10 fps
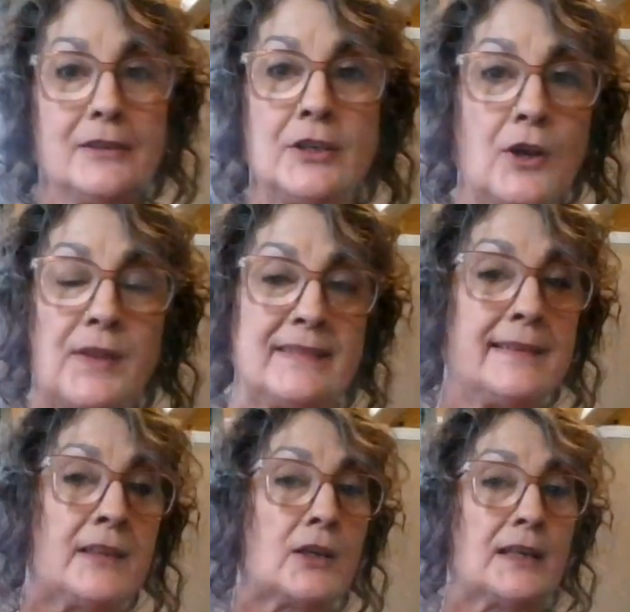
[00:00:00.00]
This
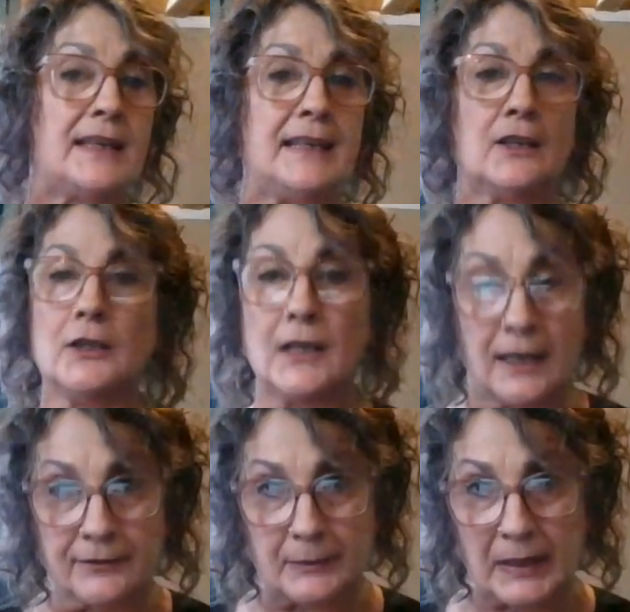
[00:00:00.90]
isn't gonna heal
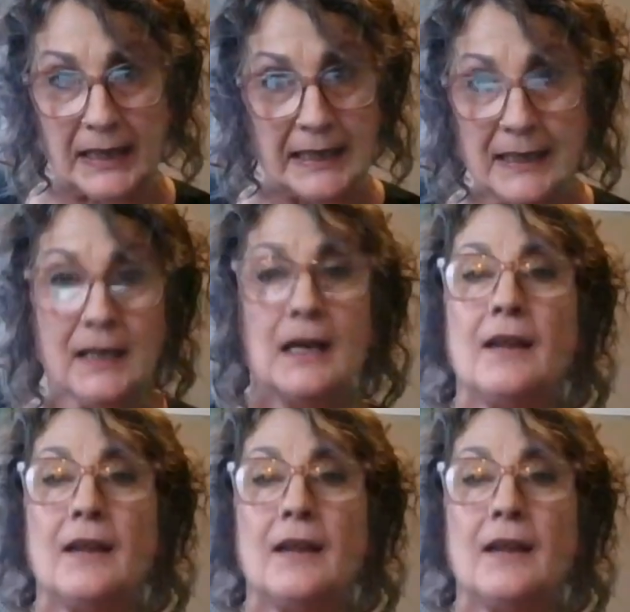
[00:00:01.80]
everybody.